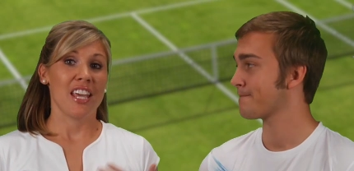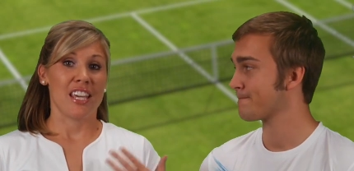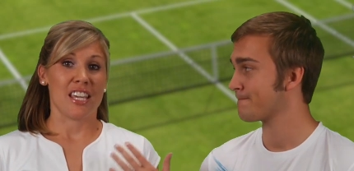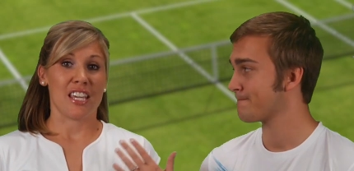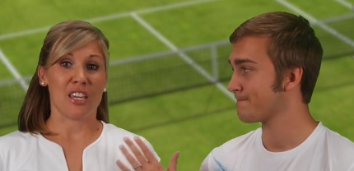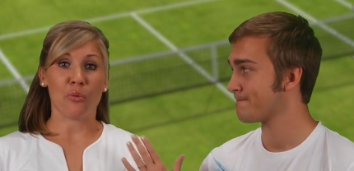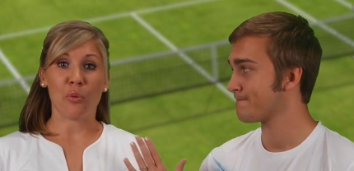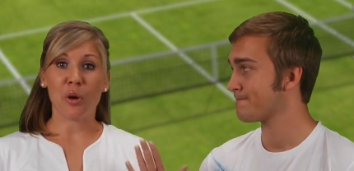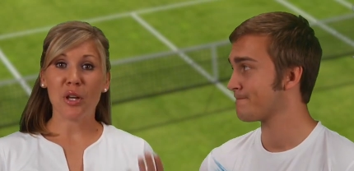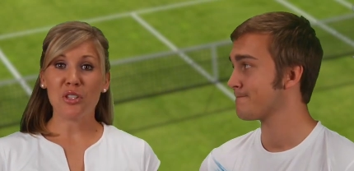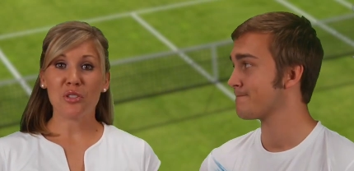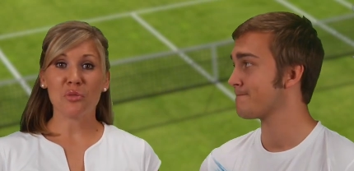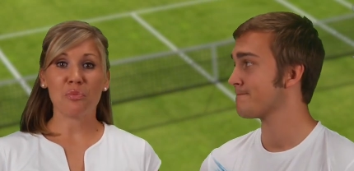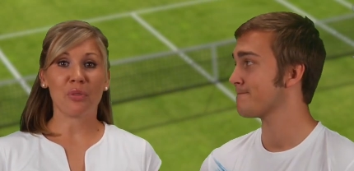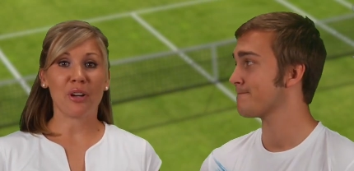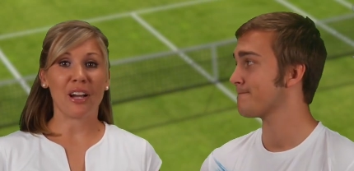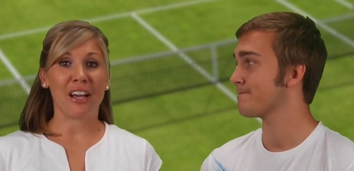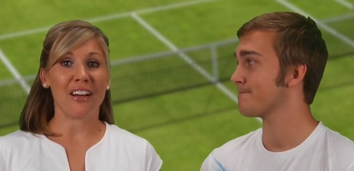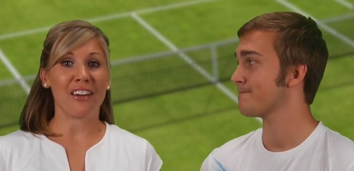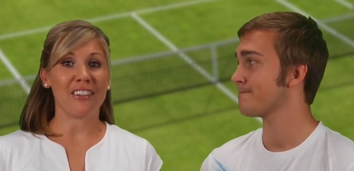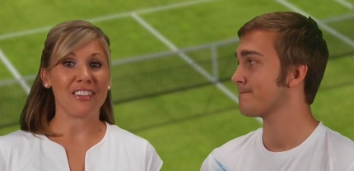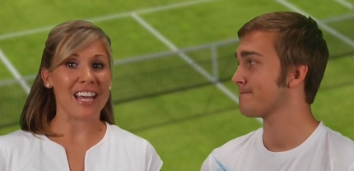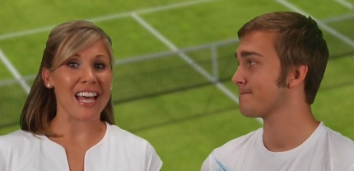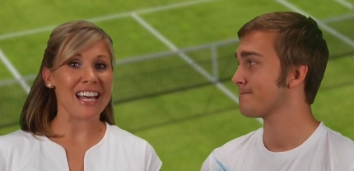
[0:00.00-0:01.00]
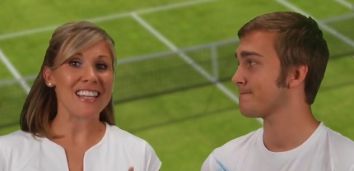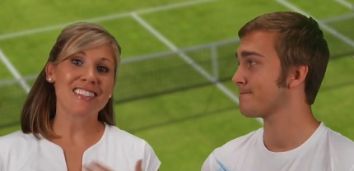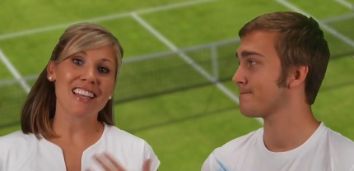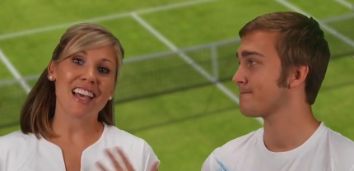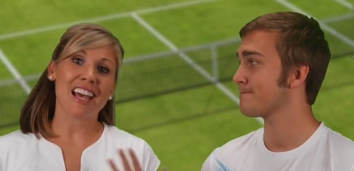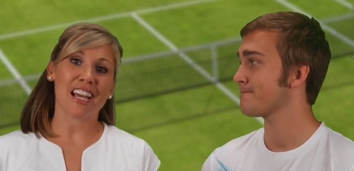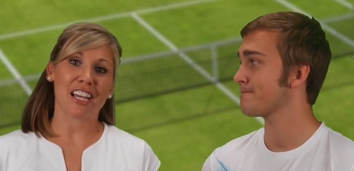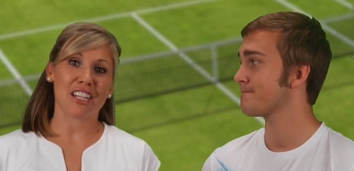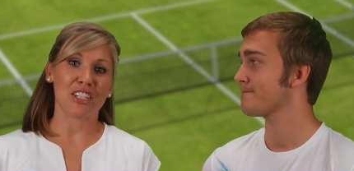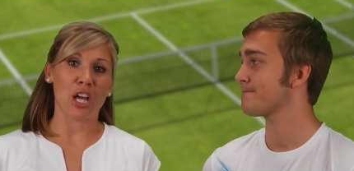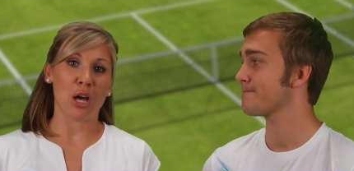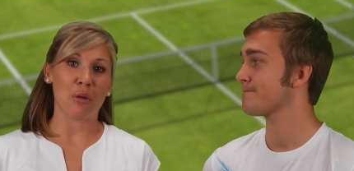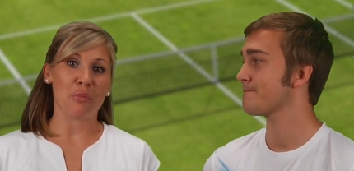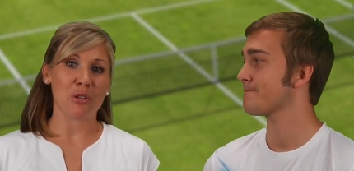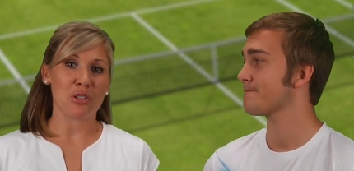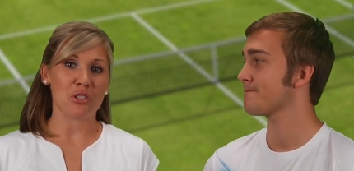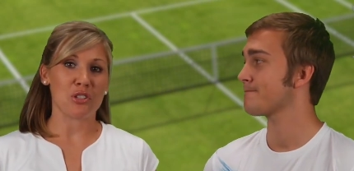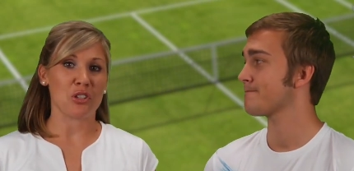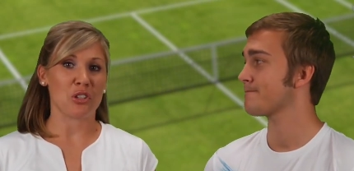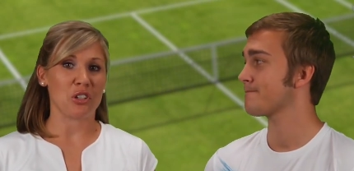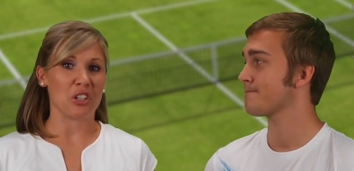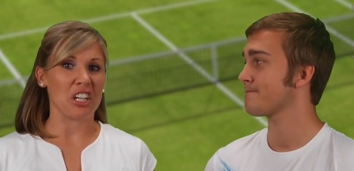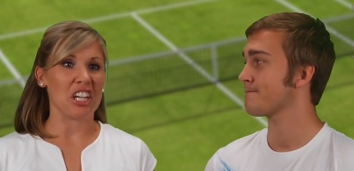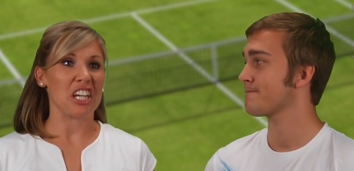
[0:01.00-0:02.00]
Speaker 1: He went to Brown, has an economics
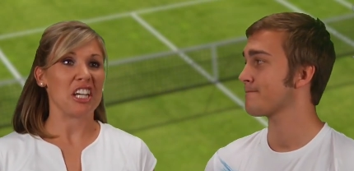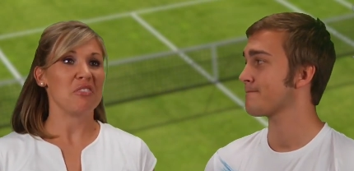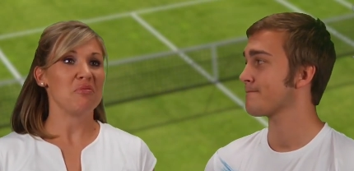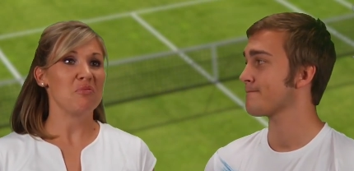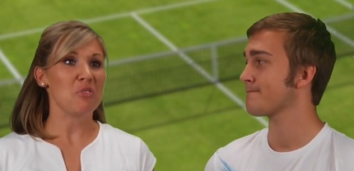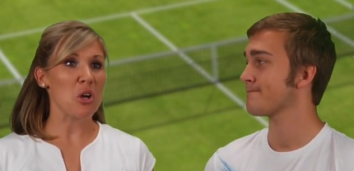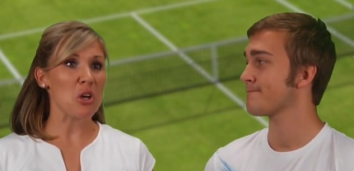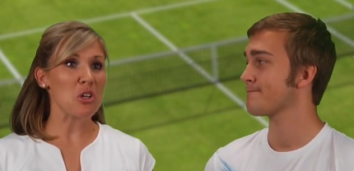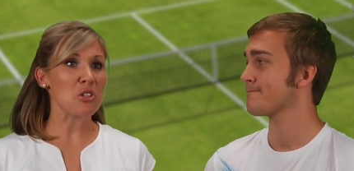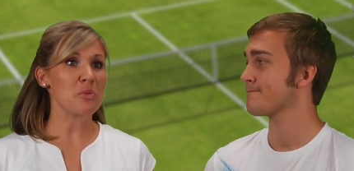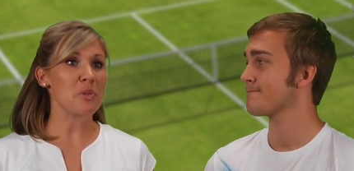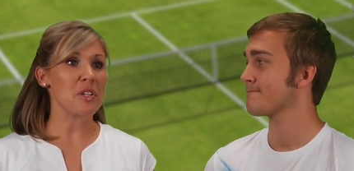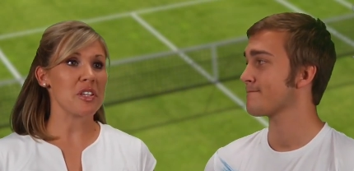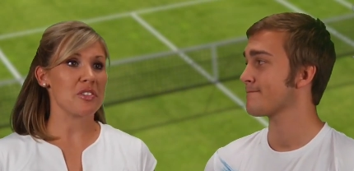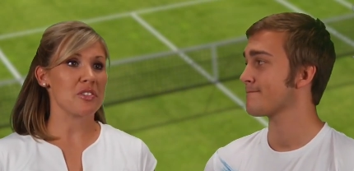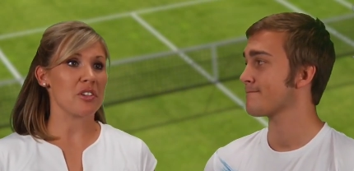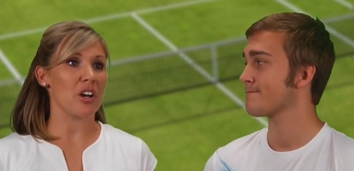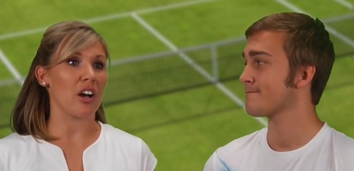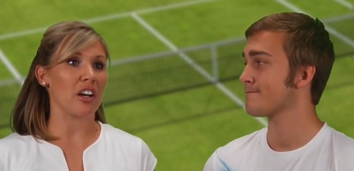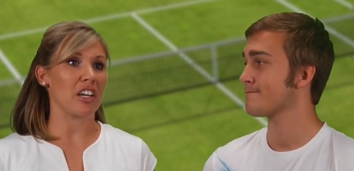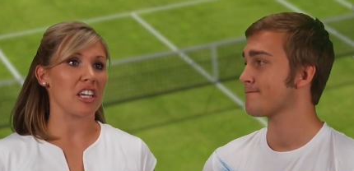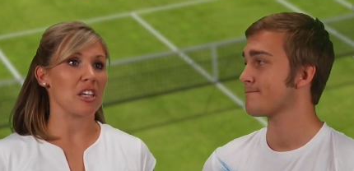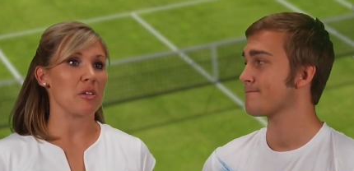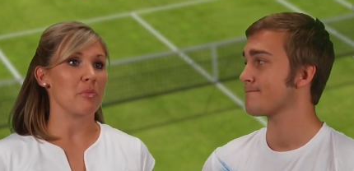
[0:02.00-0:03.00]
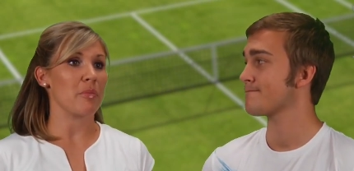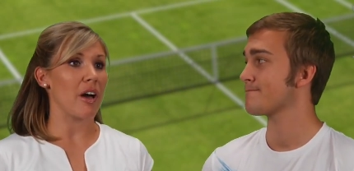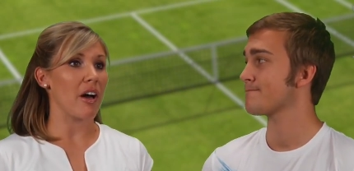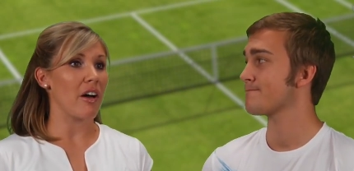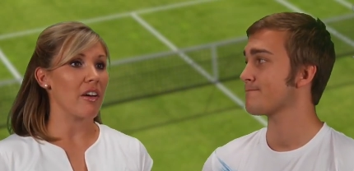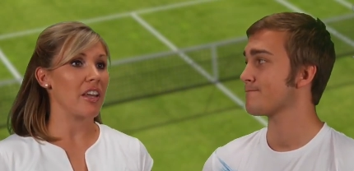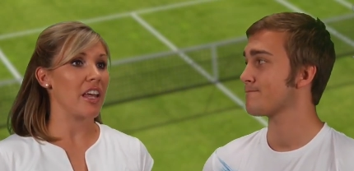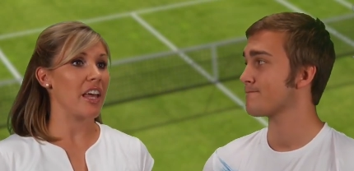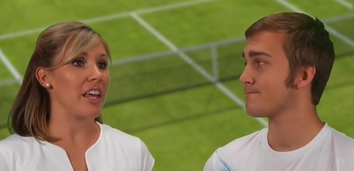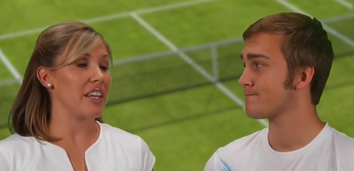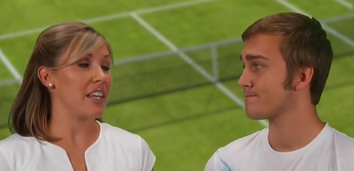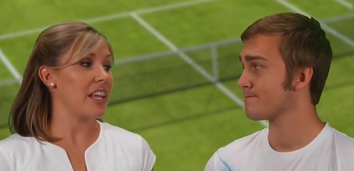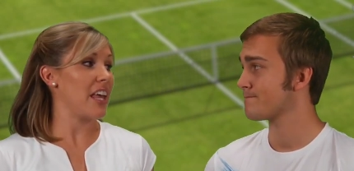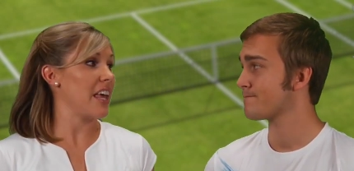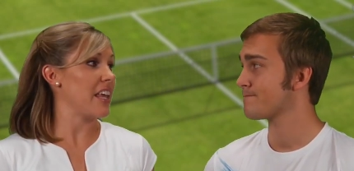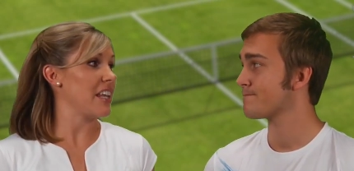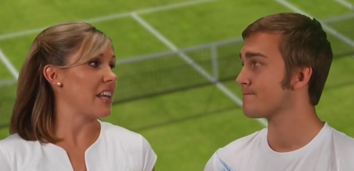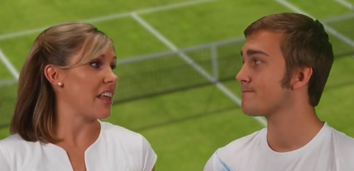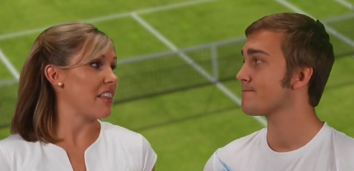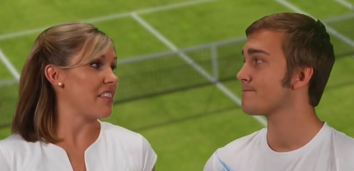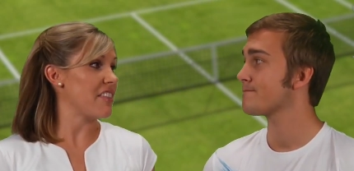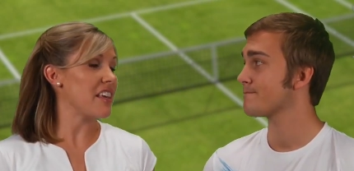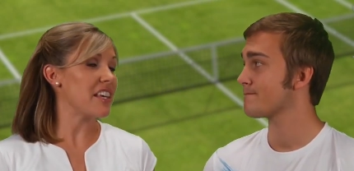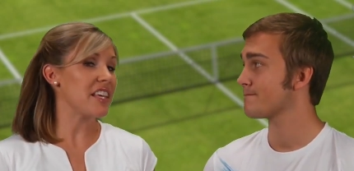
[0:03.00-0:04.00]
degree, knows what he's talking about, and, and
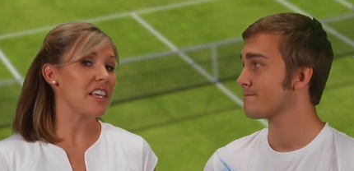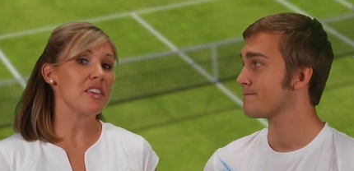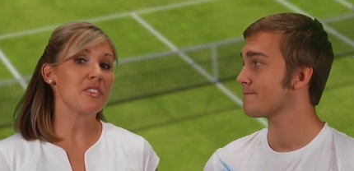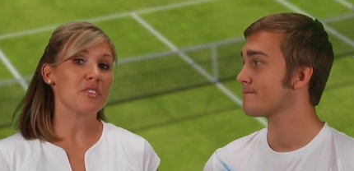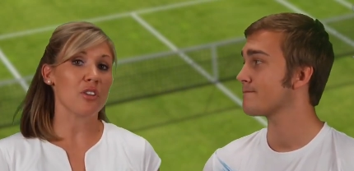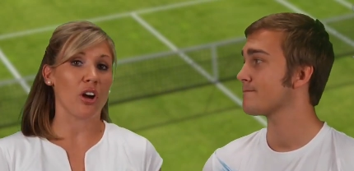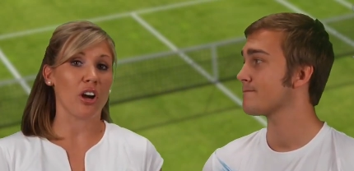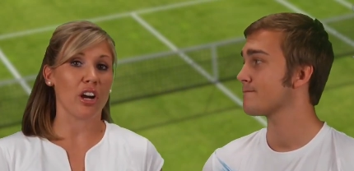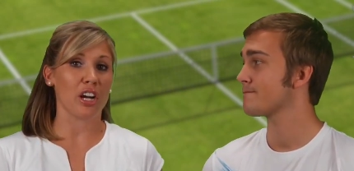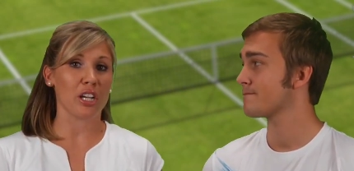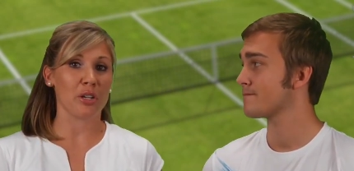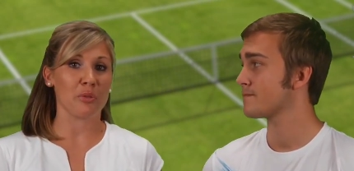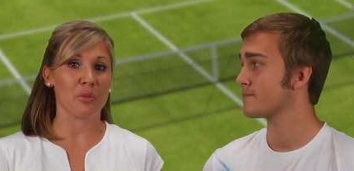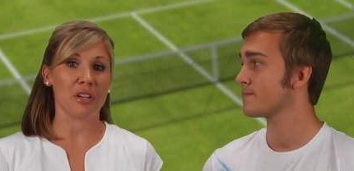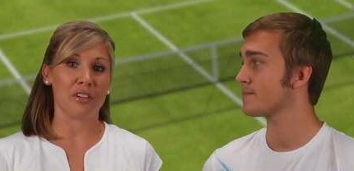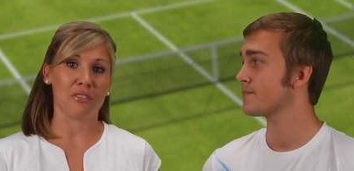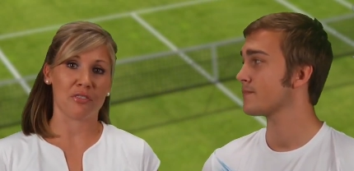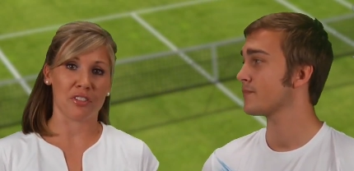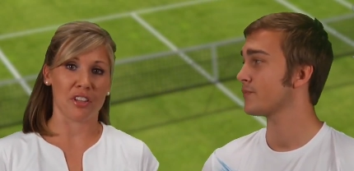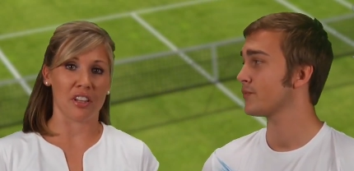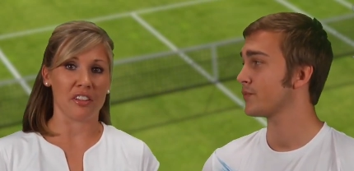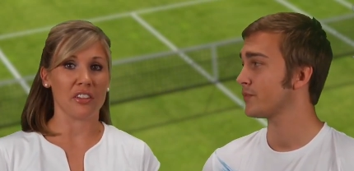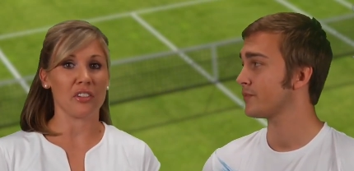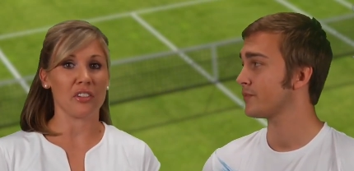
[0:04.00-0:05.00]
I think he's arguing for the